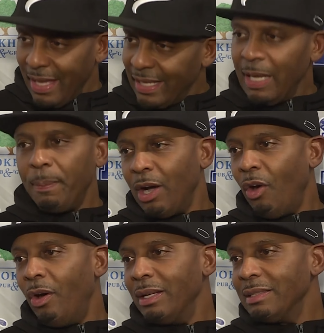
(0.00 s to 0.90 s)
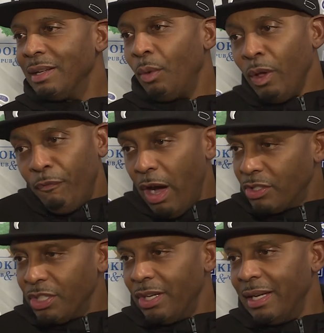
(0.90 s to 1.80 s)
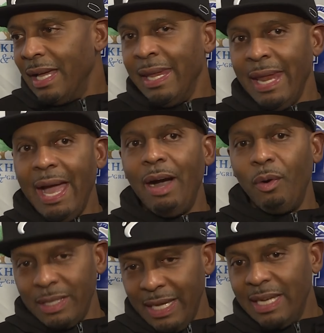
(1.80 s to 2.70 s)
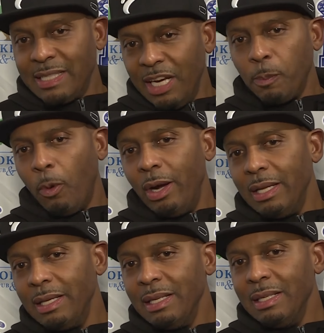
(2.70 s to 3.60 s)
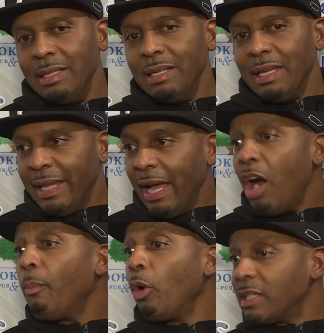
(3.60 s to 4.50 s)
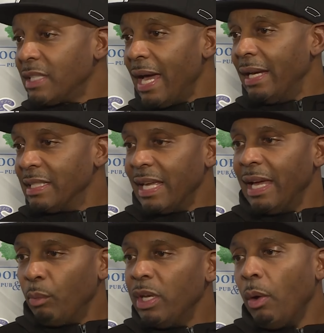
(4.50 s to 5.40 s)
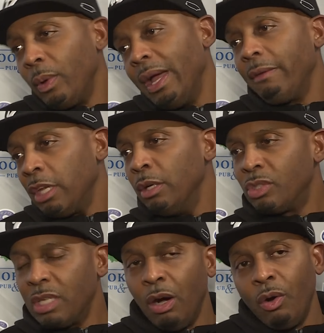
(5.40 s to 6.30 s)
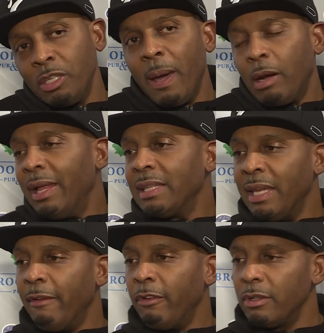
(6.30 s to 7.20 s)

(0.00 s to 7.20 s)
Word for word: and keep it going. We faltered, and now getting to this point, they are more excited and saying we know what we have to do. So it's better late than never.